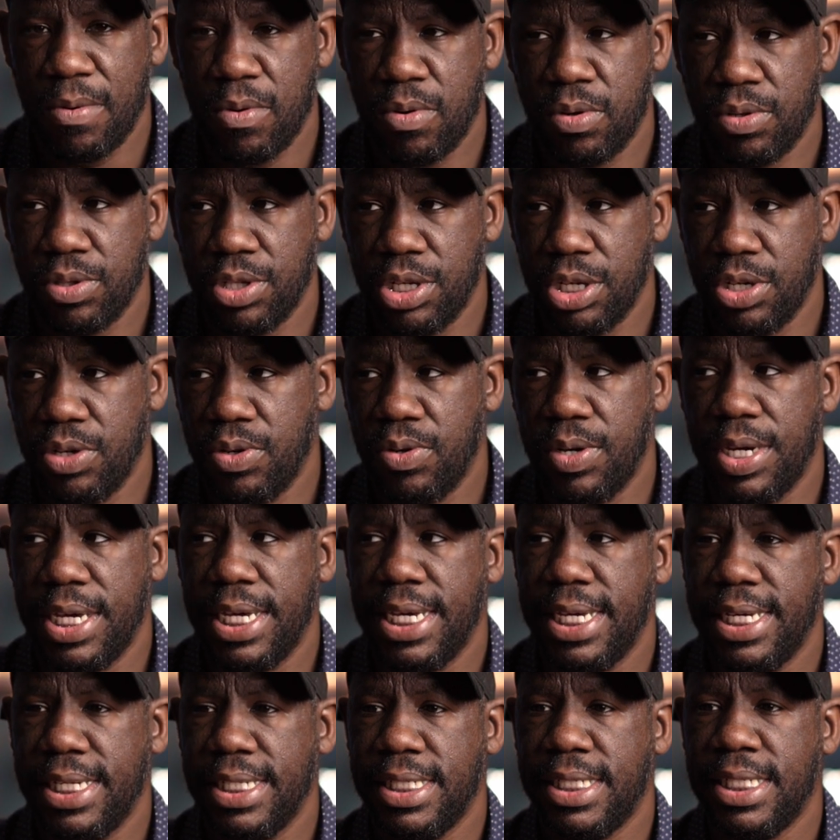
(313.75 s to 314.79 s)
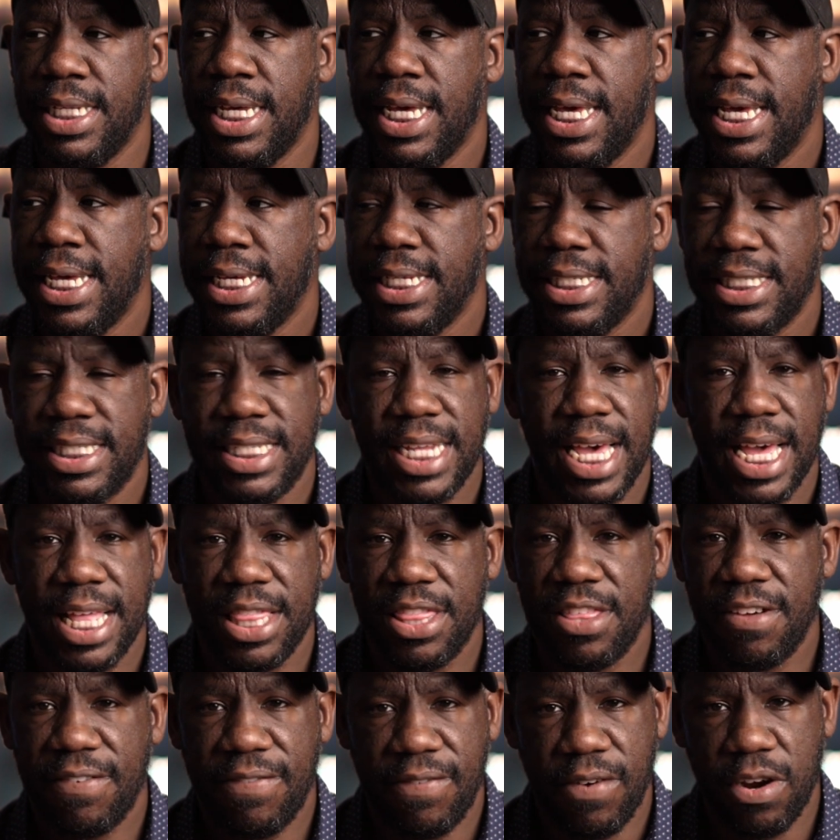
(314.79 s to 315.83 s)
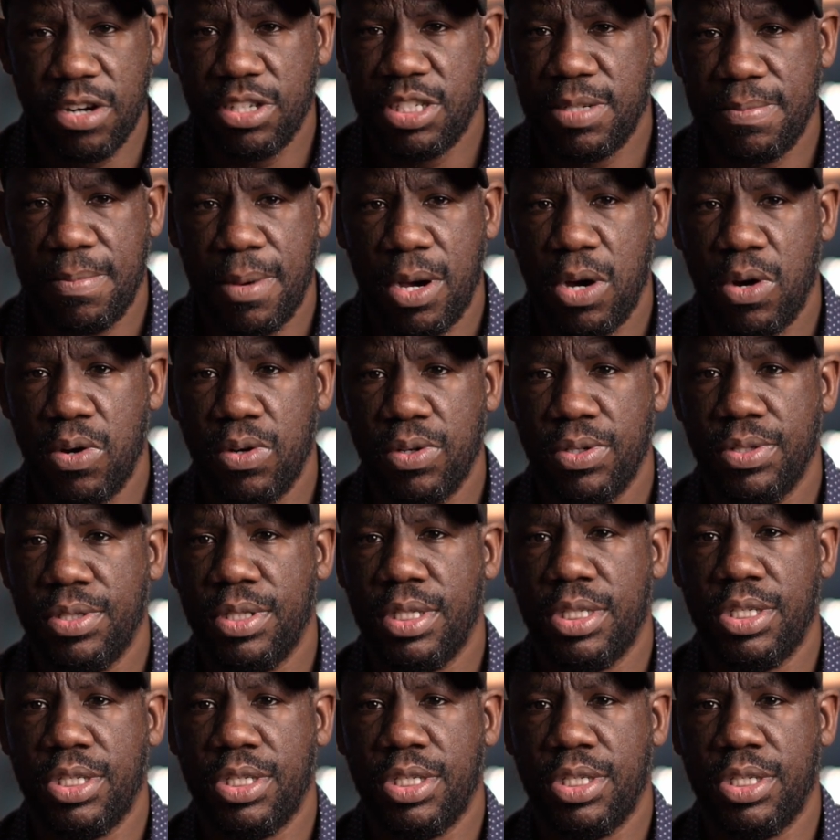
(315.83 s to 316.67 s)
will do, is set the first mode